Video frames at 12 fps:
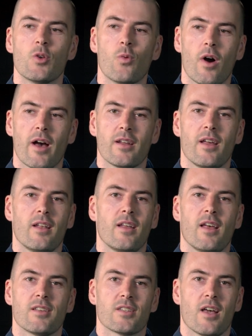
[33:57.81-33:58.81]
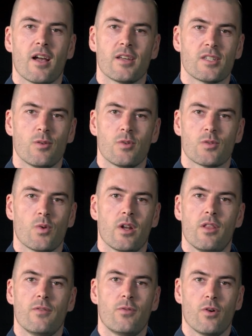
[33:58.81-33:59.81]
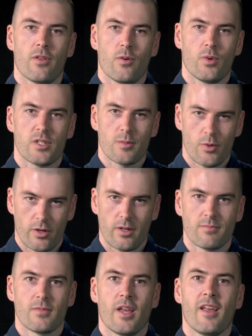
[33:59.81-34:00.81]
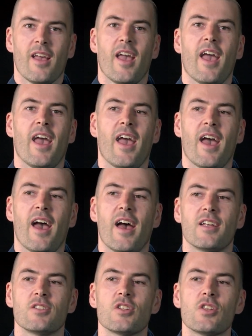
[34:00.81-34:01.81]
you wanted as long as it was one of the 4 that we supported. And